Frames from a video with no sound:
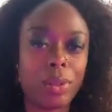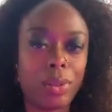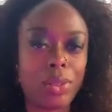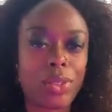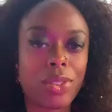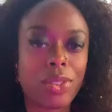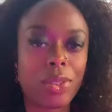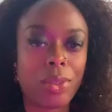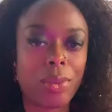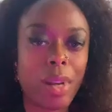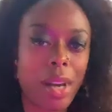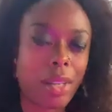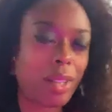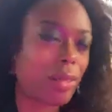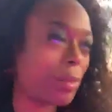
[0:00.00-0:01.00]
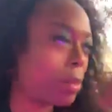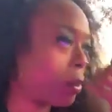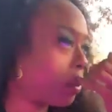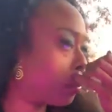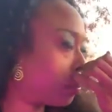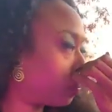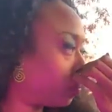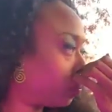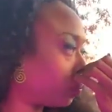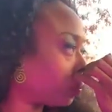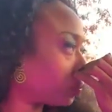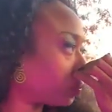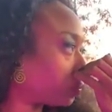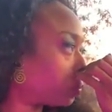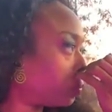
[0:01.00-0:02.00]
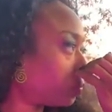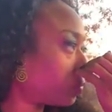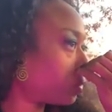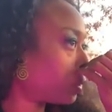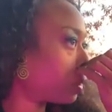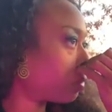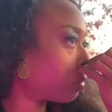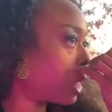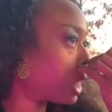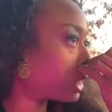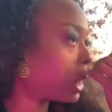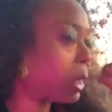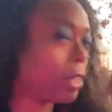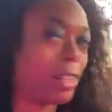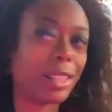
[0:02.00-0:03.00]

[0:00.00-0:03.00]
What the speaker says: blues to rock and roll. Rocked